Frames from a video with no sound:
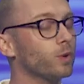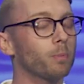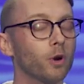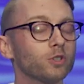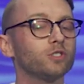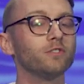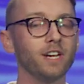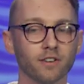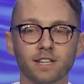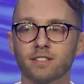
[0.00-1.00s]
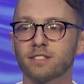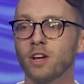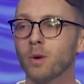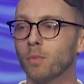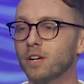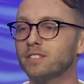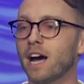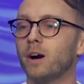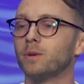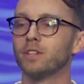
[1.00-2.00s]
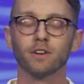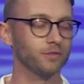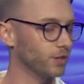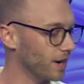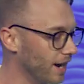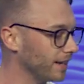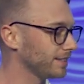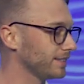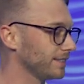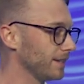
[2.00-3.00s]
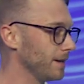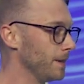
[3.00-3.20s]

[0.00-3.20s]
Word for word: with perseverance marked out for us.